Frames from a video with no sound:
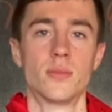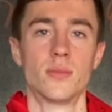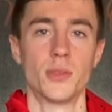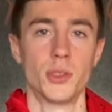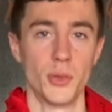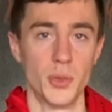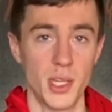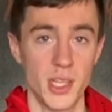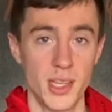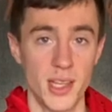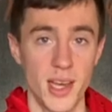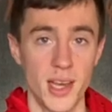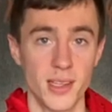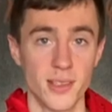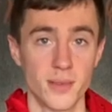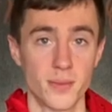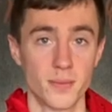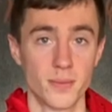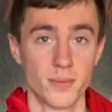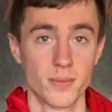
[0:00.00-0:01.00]
You did that?
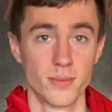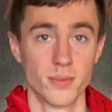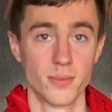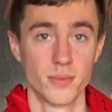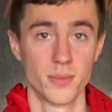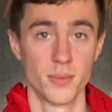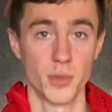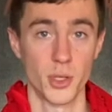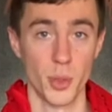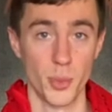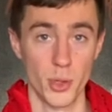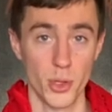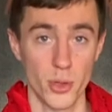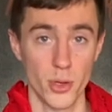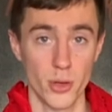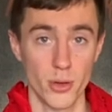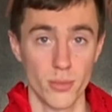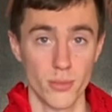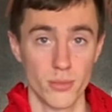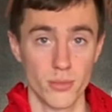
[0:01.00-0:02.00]

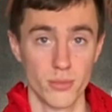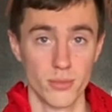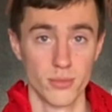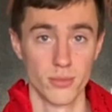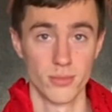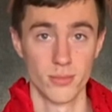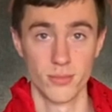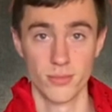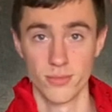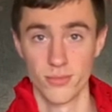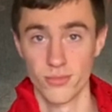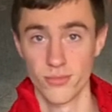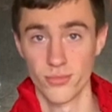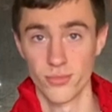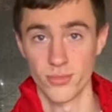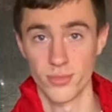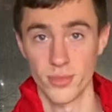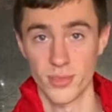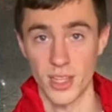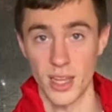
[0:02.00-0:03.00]
Computer?
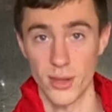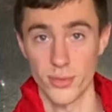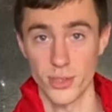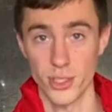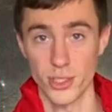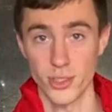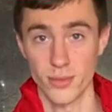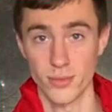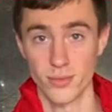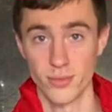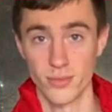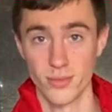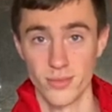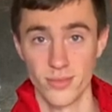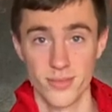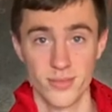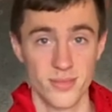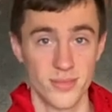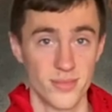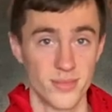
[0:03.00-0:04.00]
Television?
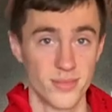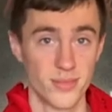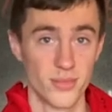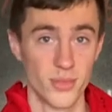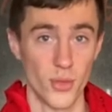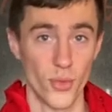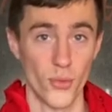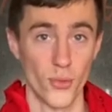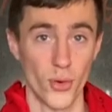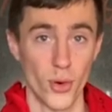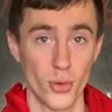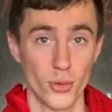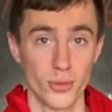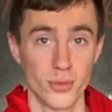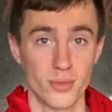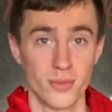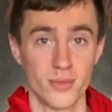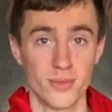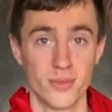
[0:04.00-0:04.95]
Phone?